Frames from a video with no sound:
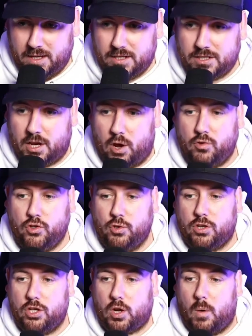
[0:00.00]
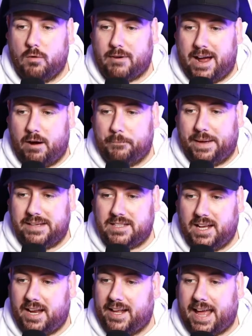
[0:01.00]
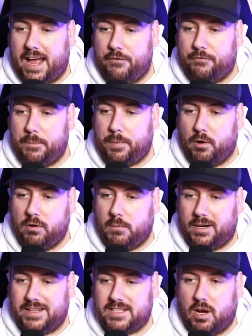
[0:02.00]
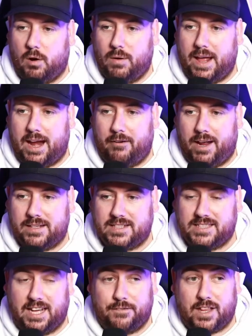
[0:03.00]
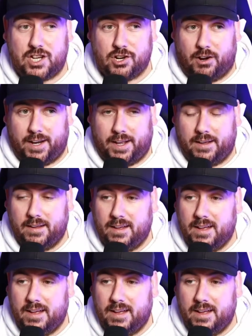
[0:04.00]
So you can go around basically and click every Pokemon in this whole area to see if they're shiny.